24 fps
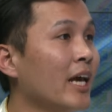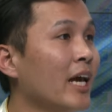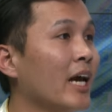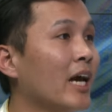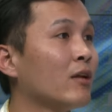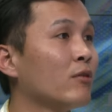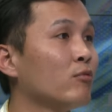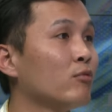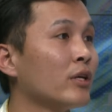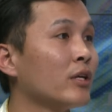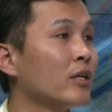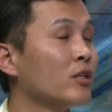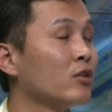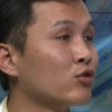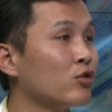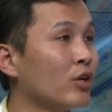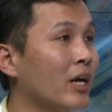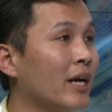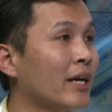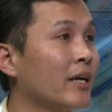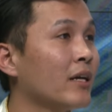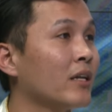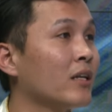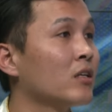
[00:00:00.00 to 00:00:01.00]
and we can
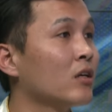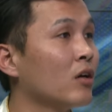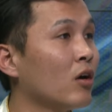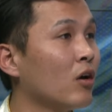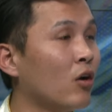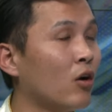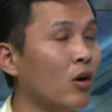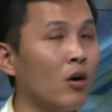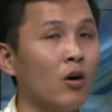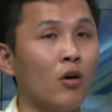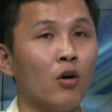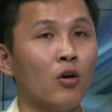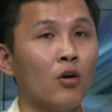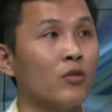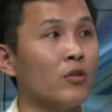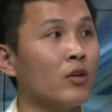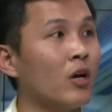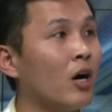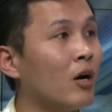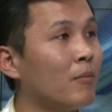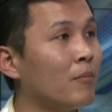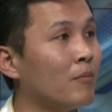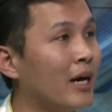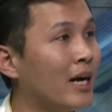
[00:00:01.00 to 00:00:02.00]
try it on
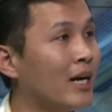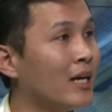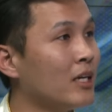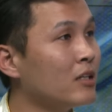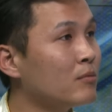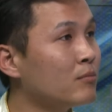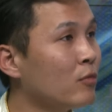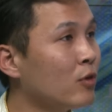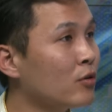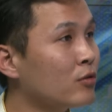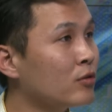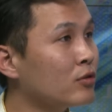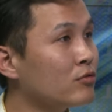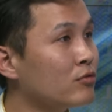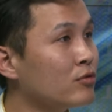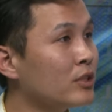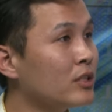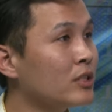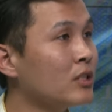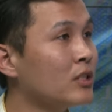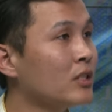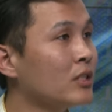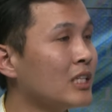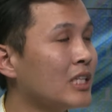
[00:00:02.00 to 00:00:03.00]
our pilot
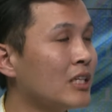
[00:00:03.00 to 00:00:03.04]
monasteries.